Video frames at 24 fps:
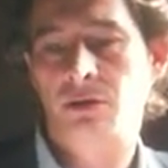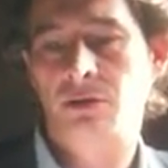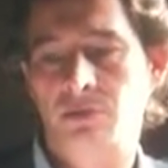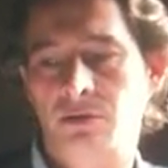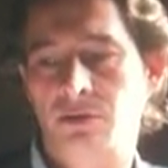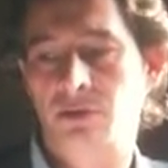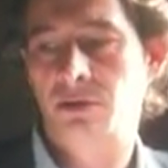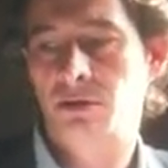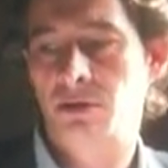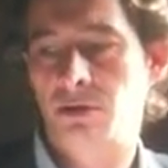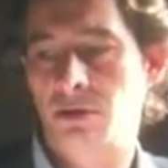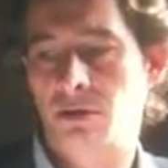
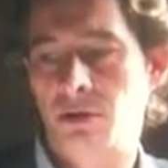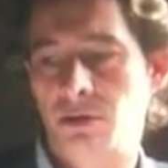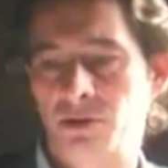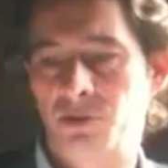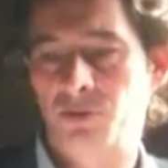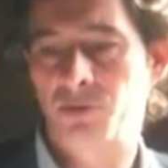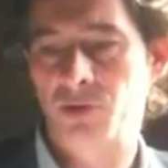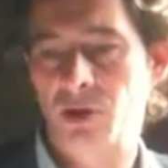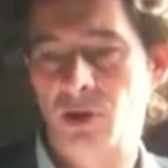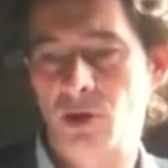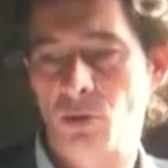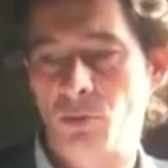So
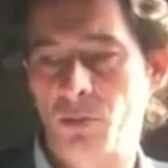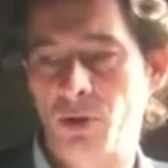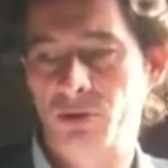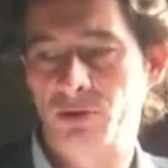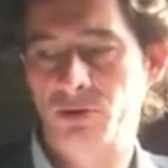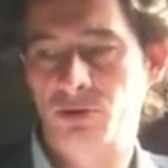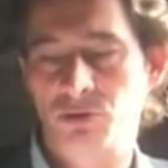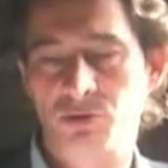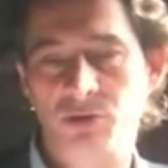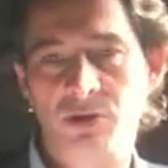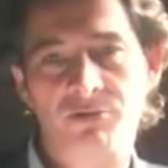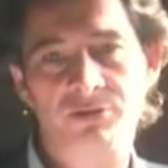it's really
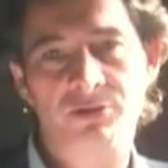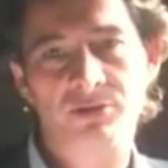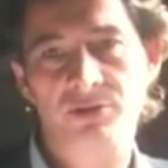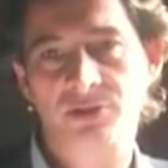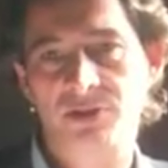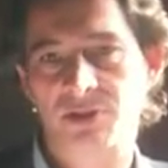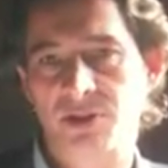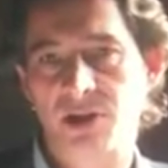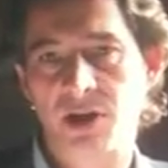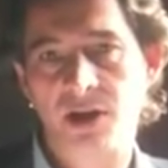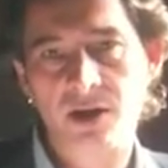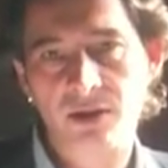about 2
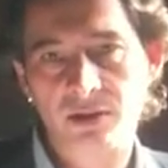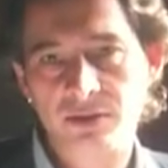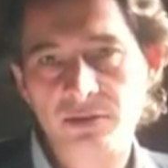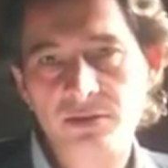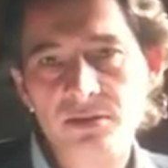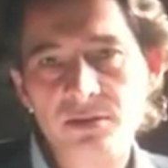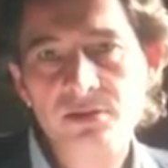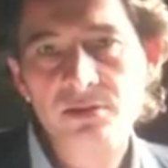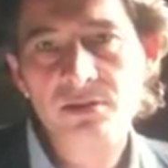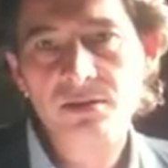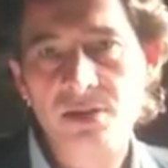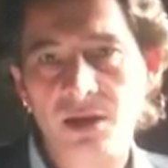different
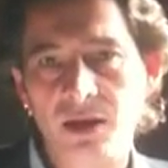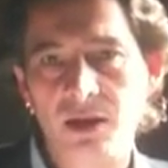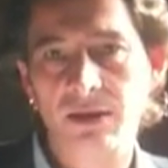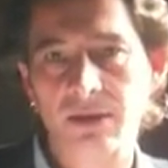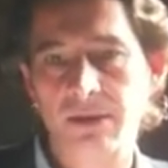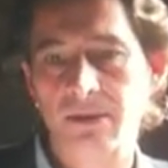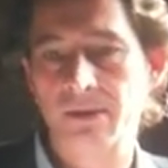styles.